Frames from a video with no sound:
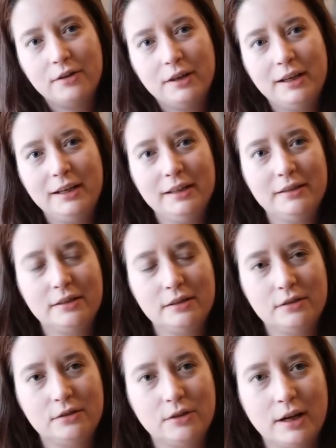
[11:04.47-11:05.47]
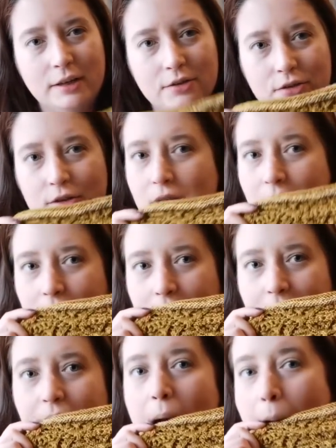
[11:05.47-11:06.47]
out. It needs to stretch.
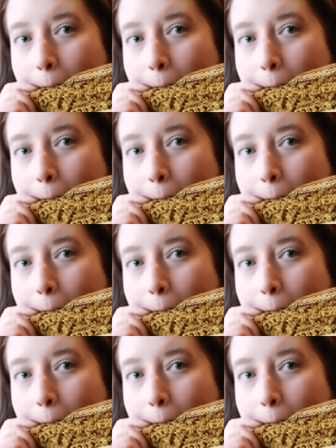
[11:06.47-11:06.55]
Hold